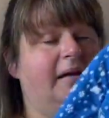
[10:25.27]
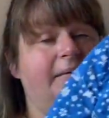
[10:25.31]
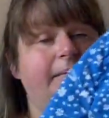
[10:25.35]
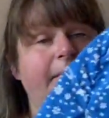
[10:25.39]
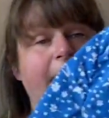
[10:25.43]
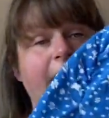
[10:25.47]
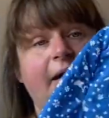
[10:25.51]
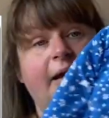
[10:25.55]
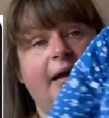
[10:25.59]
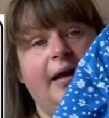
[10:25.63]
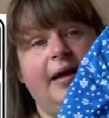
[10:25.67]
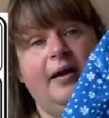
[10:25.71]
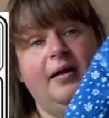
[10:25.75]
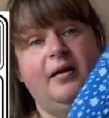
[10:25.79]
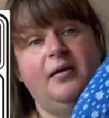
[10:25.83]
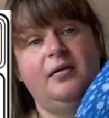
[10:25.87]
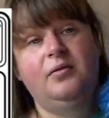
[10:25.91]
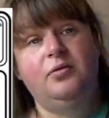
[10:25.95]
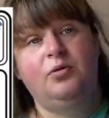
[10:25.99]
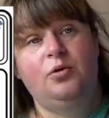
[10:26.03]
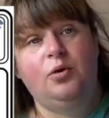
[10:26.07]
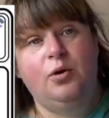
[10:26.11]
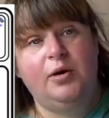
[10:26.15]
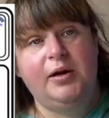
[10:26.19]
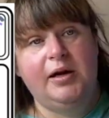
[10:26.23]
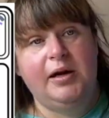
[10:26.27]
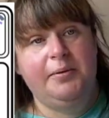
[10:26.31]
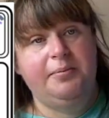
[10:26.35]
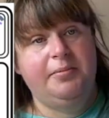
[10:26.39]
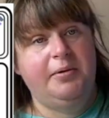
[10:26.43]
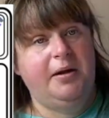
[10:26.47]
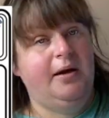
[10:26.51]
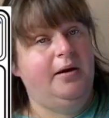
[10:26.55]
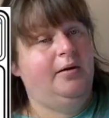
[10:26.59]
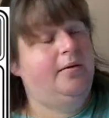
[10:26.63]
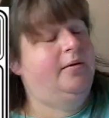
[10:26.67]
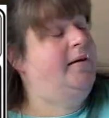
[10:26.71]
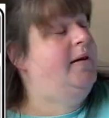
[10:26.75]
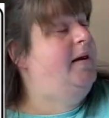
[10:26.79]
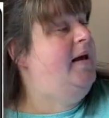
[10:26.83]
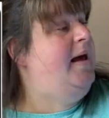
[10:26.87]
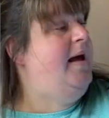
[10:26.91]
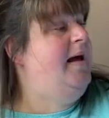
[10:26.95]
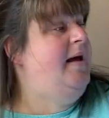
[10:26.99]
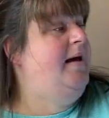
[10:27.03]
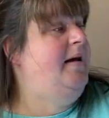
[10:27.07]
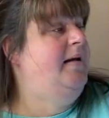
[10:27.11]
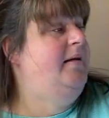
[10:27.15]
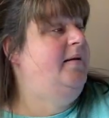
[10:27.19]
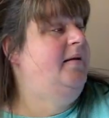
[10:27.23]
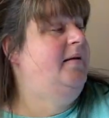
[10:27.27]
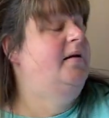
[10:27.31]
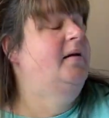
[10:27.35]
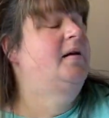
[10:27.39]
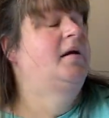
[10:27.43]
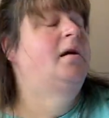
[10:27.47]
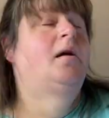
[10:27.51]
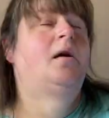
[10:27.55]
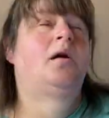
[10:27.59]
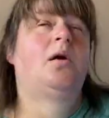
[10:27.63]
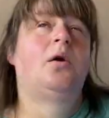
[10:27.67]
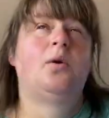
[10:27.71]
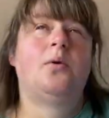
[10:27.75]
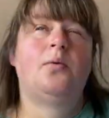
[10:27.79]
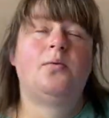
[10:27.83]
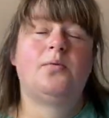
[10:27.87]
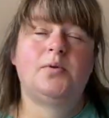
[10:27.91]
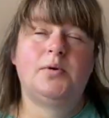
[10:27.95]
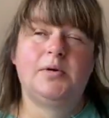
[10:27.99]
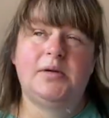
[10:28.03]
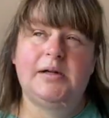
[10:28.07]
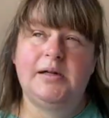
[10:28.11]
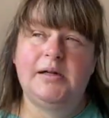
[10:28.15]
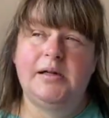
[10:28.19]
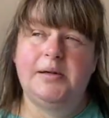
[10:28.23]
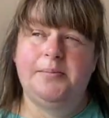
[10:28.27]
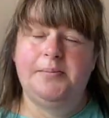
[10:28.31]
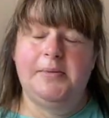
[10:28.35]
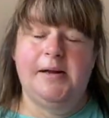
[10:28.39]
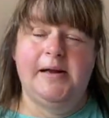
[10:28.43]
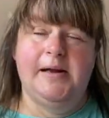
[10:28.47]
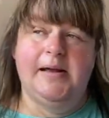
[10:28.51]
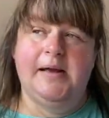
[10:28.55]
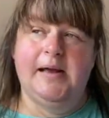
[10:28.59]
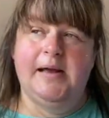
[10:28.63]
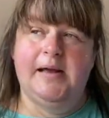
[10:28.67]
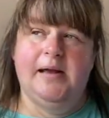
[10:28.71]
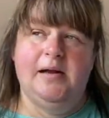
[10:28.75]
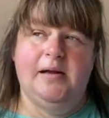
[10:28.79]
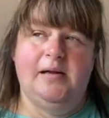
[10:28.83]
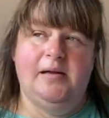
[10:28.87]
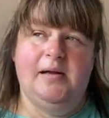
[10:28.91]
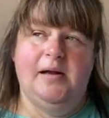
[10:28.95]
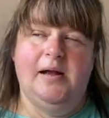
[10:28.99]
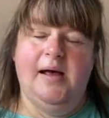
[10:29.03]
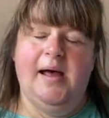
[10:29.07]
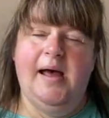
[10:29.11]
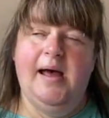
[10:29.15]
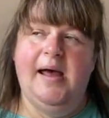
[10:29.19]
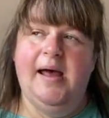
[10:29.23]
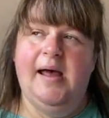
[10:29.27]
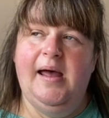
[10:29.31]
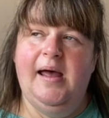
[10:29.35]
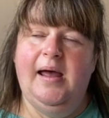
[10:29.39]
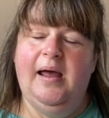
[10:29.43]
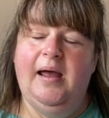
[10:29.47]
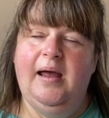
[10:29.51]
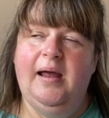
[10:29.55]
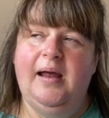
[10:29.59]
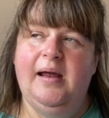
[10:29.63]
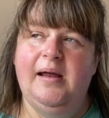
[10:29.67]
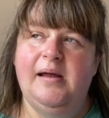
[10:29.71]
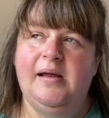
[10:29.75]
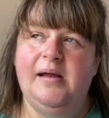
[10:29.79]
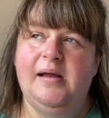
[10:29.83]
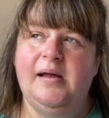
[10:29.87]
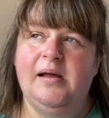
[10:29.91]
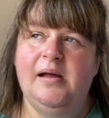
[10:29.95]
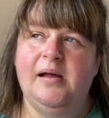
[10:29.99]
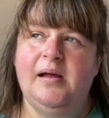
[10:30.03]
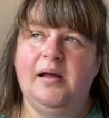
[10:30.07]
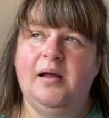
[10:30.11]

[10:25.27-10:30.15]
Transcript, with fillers: to make a Donny blouse. And what did I make it in? I